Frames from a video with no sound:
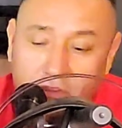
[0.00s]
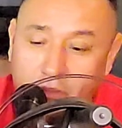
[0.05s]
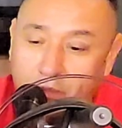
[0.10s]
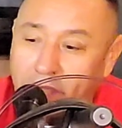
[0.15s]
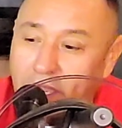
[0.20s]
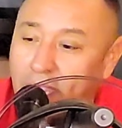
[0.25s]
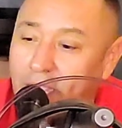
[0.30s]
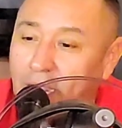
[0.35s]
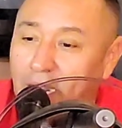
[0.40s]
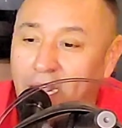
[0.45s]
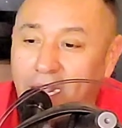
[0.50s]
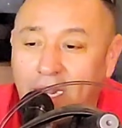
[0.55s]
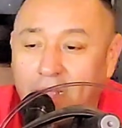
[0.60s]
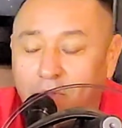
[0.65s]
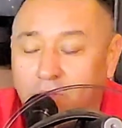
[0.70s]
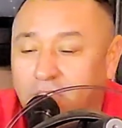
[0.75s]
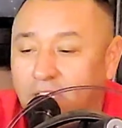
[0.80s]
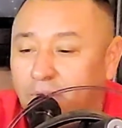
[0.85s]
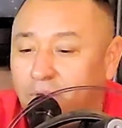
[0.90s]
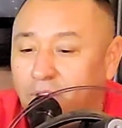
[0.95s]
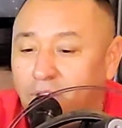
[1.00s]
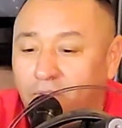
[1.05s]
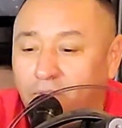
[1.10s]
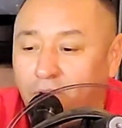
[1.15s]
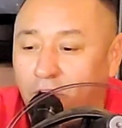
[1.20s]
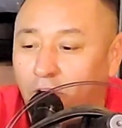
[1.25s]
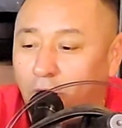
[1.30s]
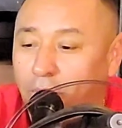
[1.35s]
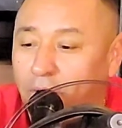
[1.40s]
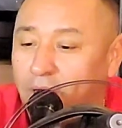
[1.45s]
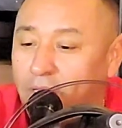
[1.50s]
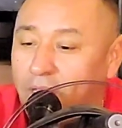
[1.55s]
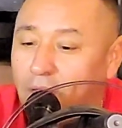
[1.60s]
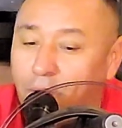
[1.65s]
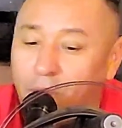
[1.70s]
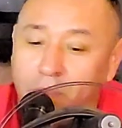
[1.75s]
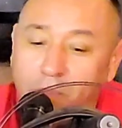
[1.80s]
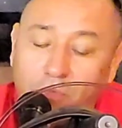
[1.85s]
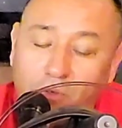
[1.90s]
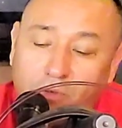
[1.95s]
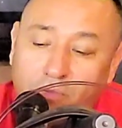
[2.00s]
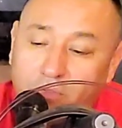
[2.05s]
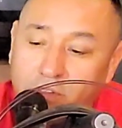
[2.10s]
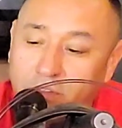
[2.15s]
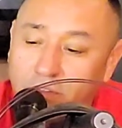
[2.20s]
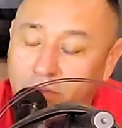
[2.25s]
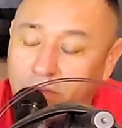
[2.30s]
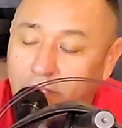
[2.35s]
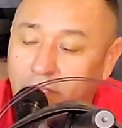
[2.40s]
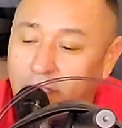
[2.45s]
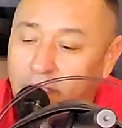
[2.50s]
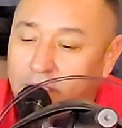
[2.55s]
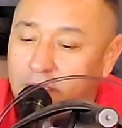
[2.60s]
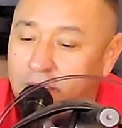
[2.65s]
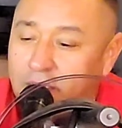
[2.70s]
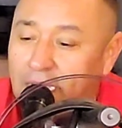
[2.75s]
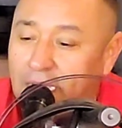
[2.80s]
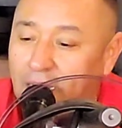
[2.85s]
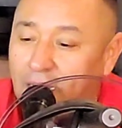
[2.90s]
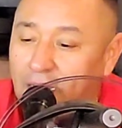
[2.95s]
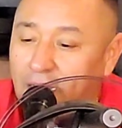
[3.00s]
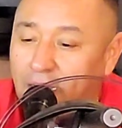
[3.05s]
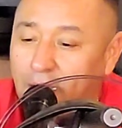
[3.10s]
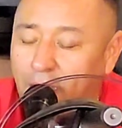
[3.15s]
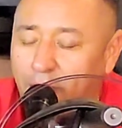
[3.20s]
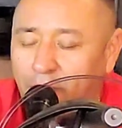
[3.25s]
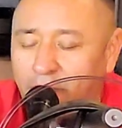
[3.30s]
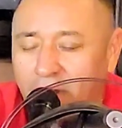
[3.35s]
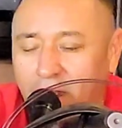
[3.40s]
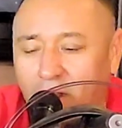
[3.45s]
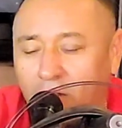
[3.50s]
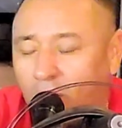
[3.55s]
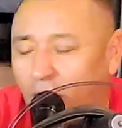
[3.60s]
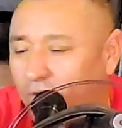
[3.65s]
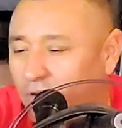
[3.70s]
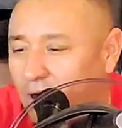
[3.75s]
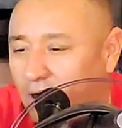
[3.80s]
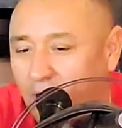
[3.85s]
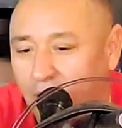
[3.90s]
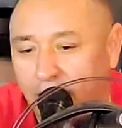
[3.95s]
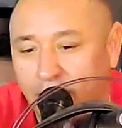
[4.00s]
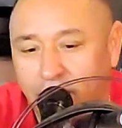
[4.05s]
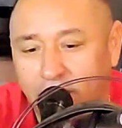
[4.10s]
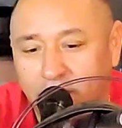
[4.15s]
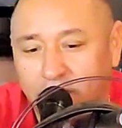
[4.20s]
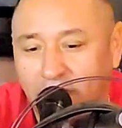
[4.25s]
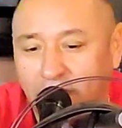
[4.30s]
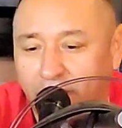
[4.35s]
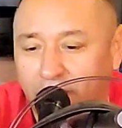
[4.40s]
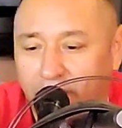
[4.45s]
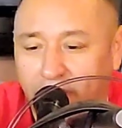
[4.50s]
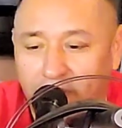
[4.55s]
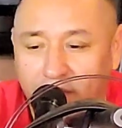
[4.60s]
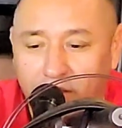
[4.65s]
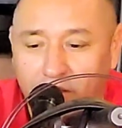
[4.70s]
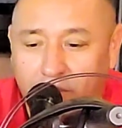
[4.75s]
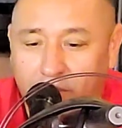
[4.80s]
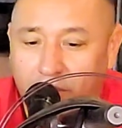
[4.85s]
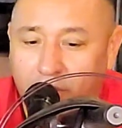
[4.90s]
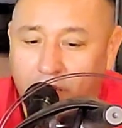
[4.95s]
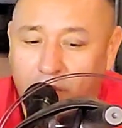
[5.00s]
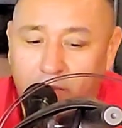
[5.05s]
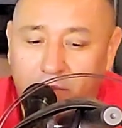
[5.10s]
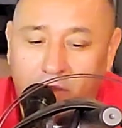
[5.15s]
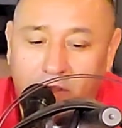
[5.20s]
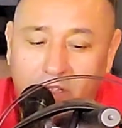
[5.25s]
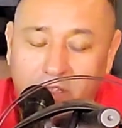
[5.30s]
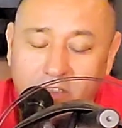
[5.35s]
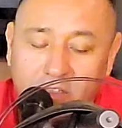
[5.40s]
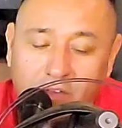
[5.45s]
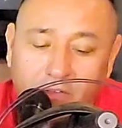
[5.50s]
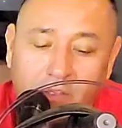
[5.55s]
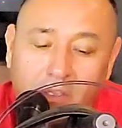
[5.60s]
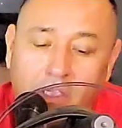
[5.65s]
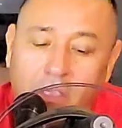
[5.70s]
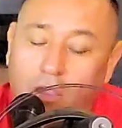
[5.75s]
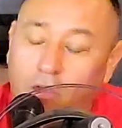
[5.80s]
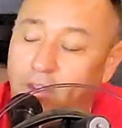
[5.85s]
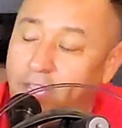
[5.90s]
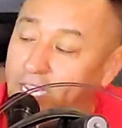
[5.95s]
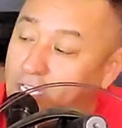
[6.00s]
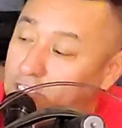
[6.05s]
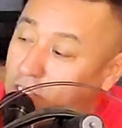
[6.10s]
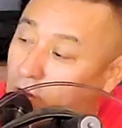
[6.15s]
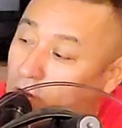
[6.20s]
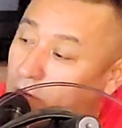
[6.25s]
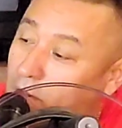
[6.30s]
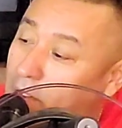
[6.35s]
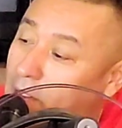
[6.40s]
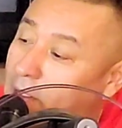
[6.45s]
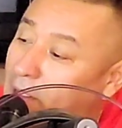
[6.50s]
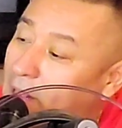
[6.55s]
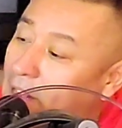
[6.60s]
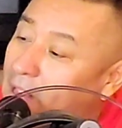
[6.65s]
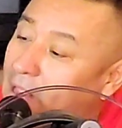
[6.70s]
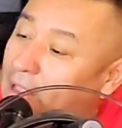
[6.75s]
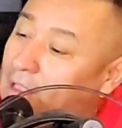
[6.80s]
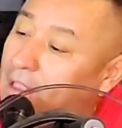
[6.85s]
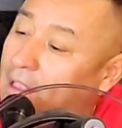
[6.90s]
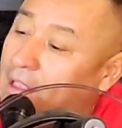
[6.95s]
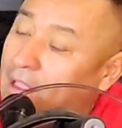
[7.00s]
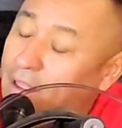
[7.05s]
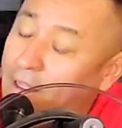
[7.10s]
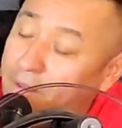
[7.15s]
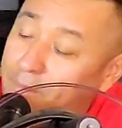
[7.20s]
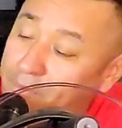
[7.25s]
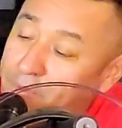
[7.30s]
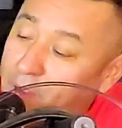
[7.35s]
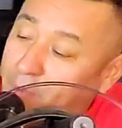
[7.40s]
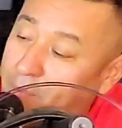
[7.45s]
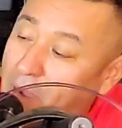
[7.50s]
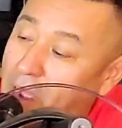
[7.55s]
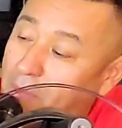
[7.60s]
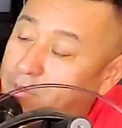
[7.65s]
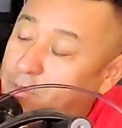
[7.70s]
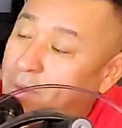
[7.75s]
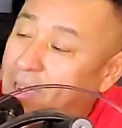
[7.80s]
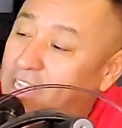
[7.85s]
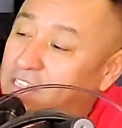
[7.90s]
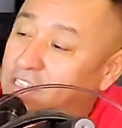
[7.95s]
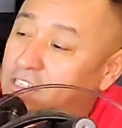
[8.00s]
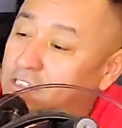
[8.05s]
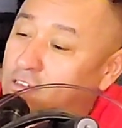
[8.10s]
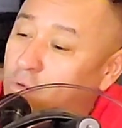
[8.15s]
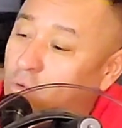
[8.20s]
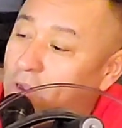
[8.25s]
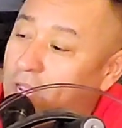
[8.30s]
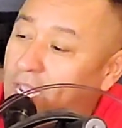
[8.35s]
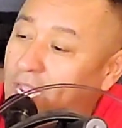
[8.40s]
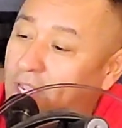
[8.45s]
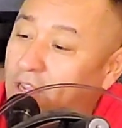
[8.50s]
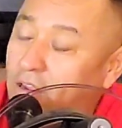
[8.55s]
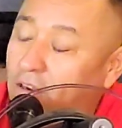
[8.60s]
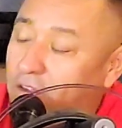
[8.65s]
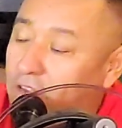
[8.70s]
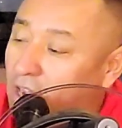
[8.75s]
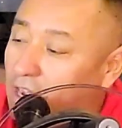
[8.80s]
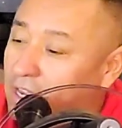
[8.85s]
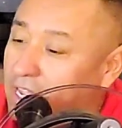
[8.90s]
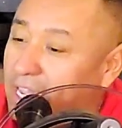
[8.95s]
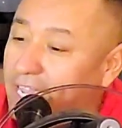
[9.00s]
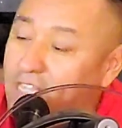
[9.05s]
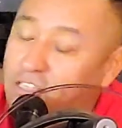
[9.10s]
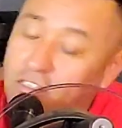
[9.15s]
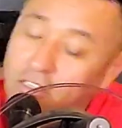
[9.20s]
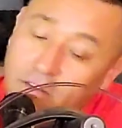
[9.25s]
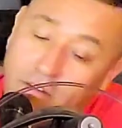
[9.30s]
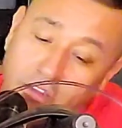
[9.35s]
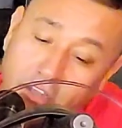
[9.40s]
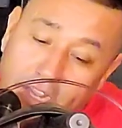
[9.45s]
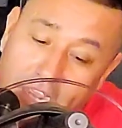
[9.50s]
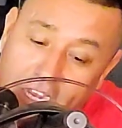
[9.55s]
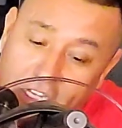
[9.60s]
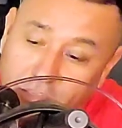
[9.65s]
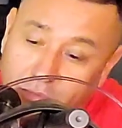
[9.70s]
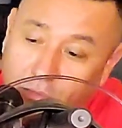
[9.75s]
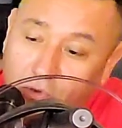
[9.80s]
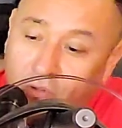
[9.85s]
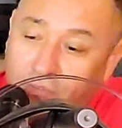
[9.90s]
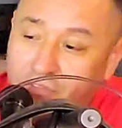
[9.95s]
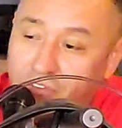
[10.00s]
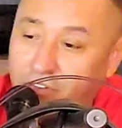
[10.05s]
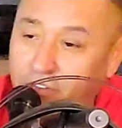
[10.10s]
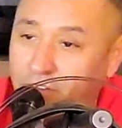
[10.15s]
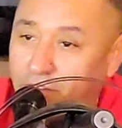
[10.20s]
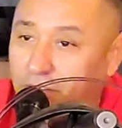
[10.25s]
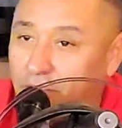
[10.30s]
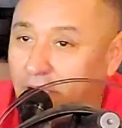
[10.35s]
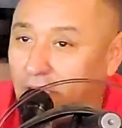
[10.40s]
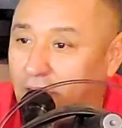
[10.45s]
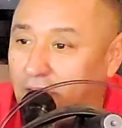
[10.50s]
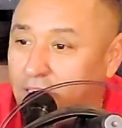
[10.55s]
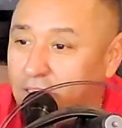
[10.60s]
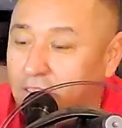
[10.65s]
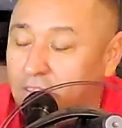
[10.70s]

to Mexicali, and I was living there for a little bit. Then we moved to LA. I went all over LA, dude, San Fernando, Pacoima, all that stuff. Okay, so your pops passes away. Your young age, you guys moved to